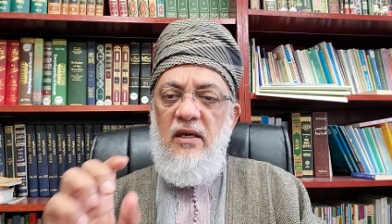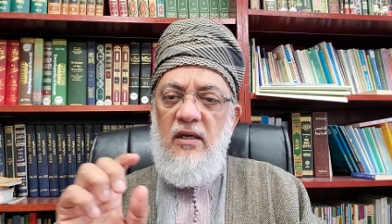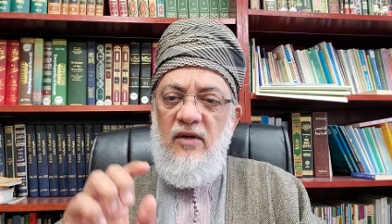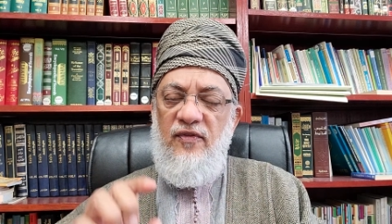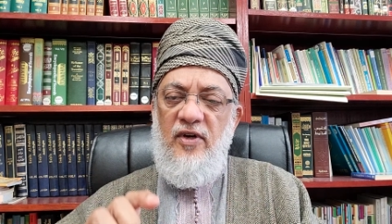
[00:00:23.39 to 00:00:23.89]

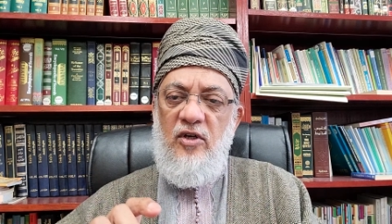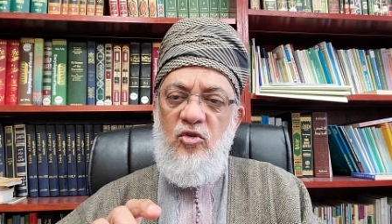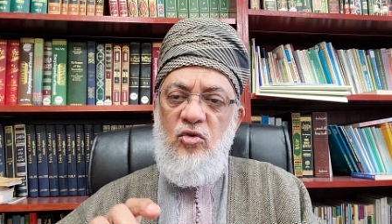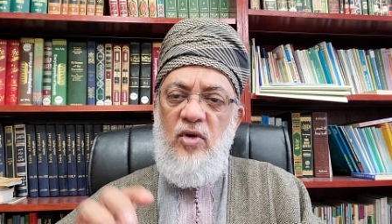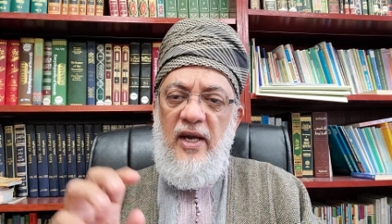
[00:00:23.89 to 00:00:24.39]
refer
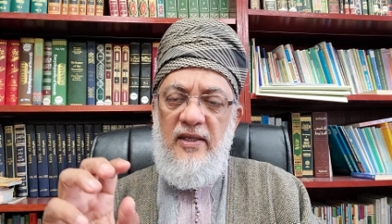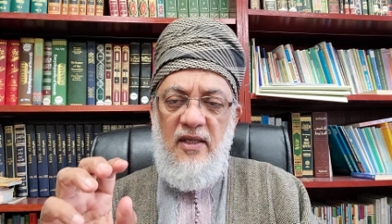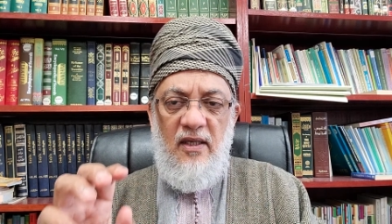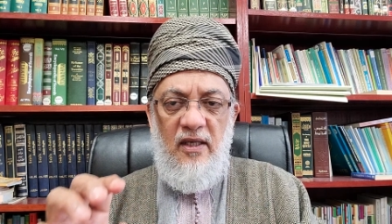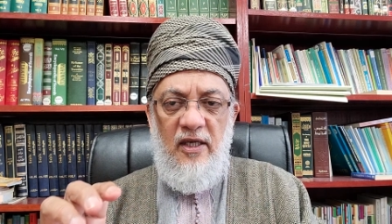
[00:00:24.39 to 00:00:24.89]
to and
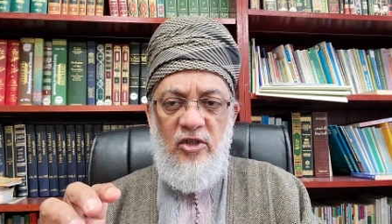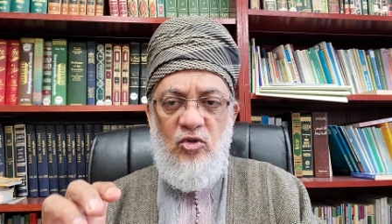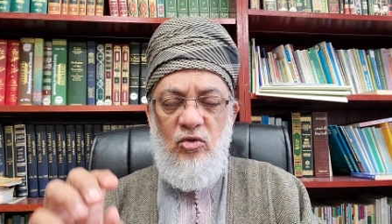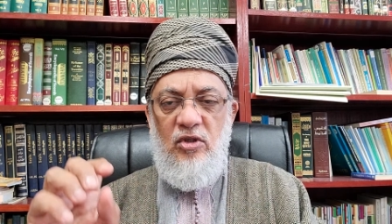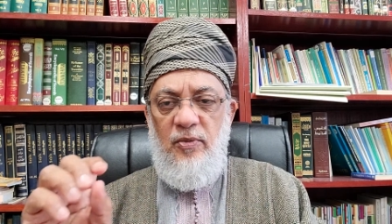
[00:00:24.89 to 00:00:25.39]
they relate
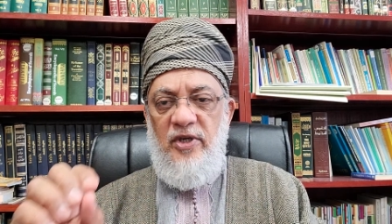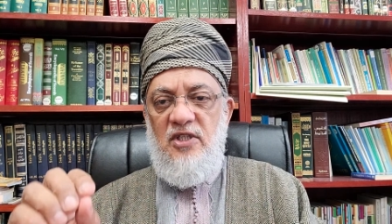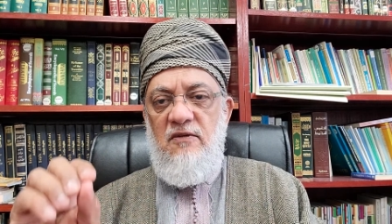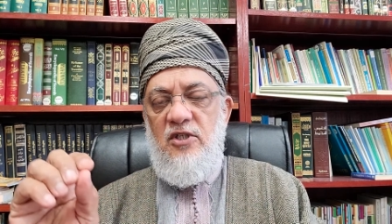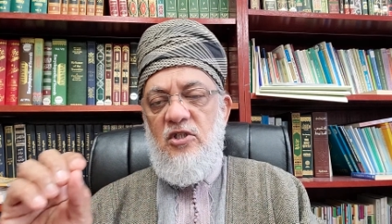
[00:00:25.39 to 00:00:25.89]
to the
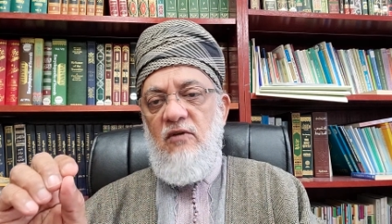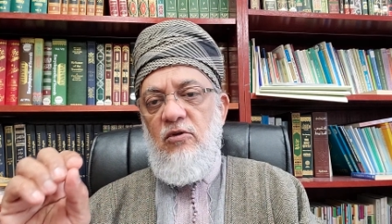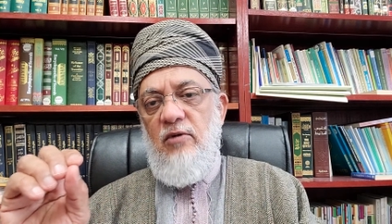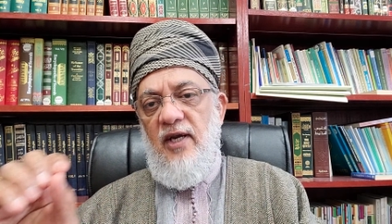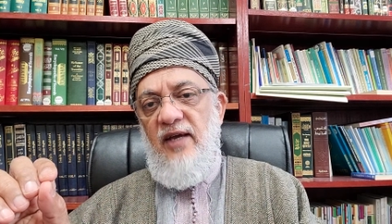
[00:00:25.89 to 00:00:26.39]
preservation of
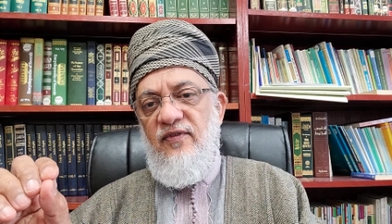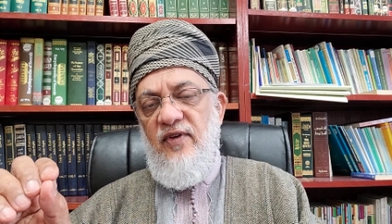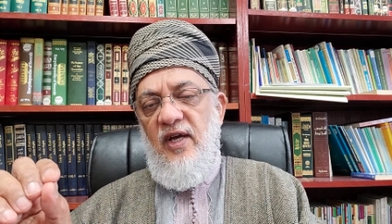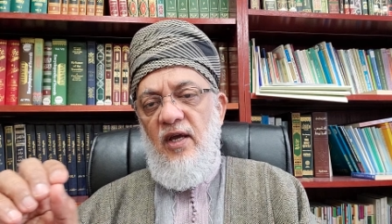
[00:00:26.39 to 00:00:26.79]
human life,